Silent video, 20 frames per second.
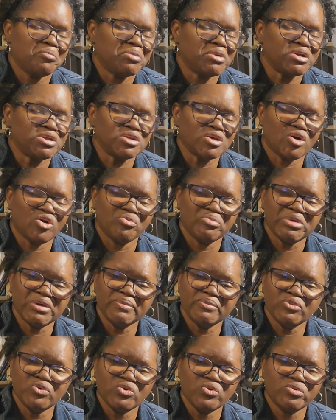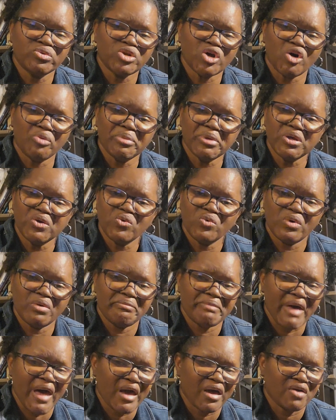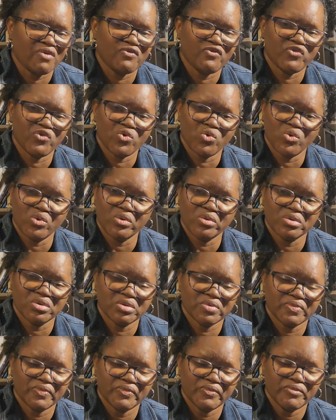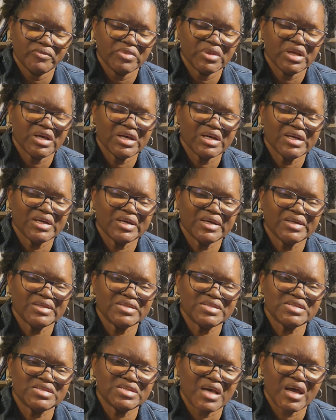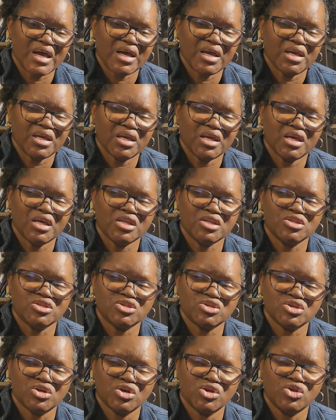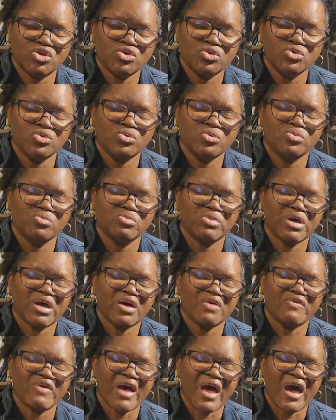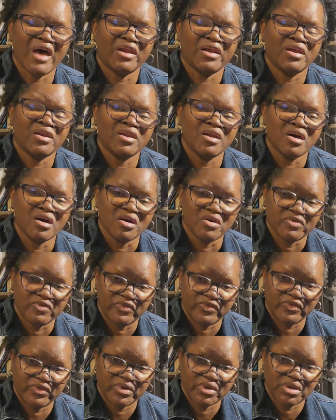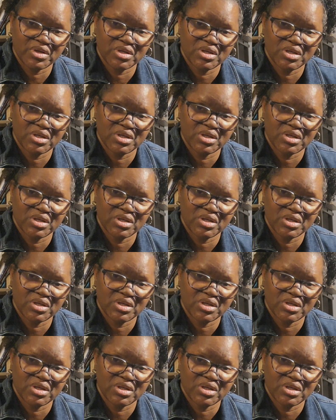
But don't be going back and forth. Stay until you have had enough,